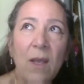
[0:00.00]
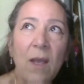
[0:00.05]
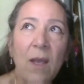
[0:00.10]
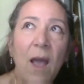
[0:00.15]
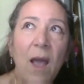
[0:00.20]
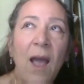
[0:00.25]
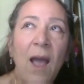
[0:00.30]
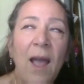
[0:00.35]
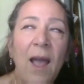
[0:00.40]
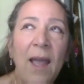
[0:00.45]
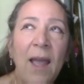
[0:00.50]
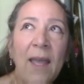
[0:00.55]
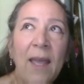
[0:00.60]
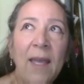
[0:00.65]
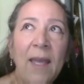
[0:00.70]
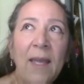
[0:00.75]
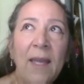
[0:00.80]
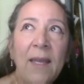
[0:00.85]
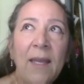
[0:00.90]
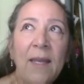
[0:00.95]

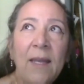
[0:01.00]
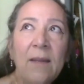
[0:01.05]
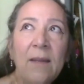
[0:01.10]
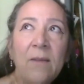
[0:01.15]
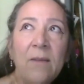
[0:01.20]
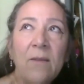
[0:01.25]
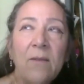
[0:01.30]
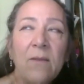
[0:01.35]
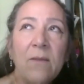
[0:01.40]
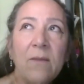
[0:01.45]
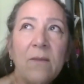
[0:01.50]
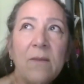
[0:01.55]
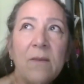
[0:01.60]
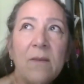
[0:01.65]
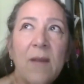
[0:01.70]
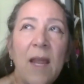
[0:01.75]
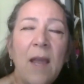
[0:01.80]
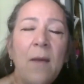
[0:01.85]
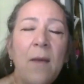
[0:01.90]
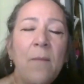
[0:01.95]
I
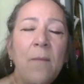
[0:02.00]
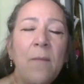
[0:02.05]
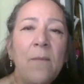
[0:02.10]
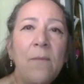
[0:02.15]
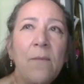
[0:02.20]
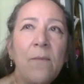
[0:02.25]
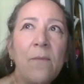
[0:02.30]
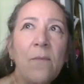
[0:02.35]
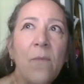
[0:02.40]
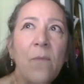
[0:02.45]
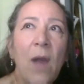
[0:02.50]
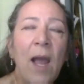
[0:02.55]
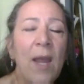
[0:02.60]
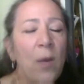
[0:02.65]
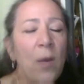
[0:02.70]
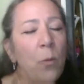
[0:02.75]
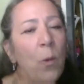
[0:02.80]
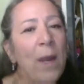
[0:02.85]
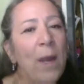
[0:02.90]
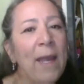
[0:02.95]

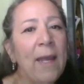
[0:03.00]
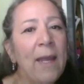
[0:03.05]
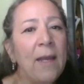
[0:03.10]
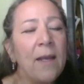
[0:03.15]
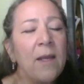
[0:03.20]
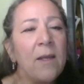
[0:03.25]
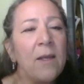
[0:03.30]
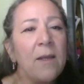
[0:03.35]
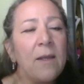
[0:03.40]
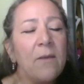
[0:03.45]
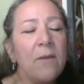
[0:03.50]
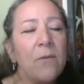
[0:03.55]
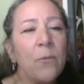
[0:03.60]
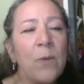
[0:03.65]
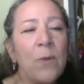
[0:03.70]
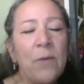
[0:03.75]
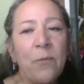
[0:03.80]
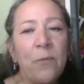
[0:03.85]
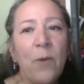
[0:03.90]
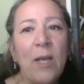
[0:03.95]
awake
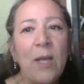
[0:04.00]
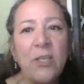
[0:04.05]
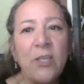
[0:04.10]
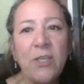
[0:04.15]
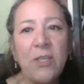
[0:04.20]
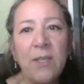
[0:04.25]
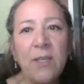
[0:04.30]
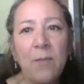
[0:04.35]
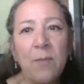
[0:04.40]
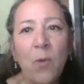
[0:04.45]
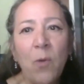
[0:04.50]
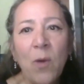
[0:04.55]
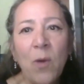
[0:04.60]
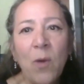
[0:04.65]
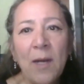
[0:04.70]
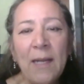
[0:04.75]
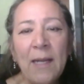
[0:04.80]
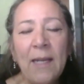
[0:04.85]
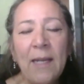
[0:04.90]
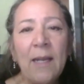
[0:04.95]
refreshed in the
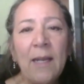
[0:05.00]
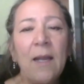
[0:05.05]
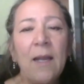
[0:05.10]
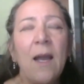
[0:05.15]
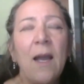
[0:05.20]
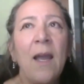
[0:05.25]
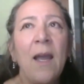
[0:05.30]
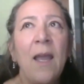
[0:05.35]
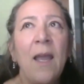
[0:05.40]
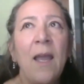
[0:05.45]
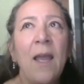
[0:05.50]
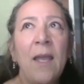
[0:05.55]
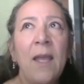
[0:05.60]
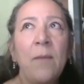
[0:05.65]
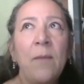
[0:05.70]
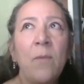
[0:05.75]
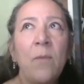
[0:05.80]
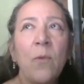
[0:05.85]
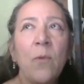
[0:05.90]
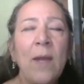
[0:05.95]
morning.
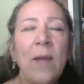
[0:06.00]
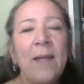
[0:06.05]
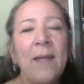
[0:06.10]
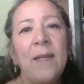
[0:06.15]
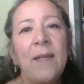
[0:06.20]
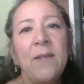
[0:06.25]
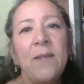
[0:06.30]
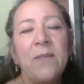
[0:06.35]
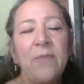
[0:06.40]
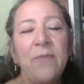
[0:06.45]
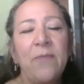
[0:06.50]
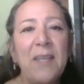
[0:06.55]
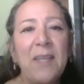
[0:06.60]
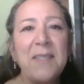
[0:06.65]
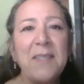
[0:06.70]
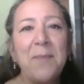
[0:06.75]
I'm ready to face